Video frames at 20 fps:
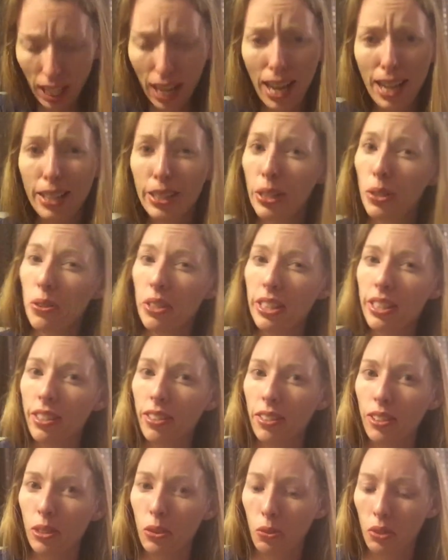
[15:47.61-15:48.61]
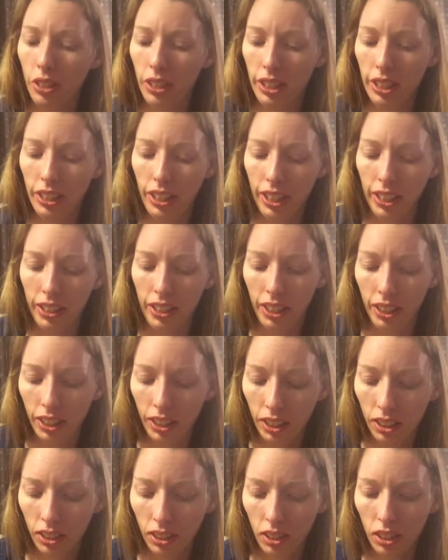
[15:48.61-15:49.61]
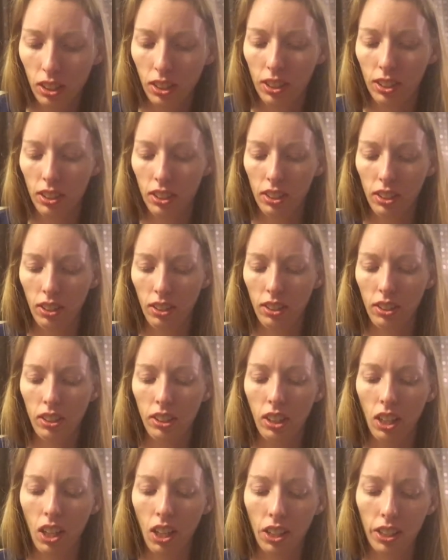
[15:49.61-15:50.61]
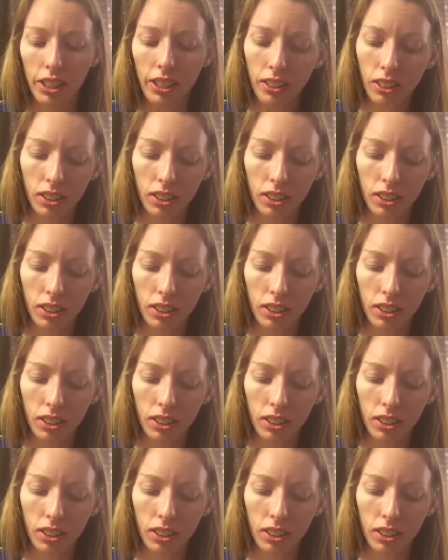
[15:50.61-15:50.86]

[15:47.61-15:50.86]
I know this looks really like gaudy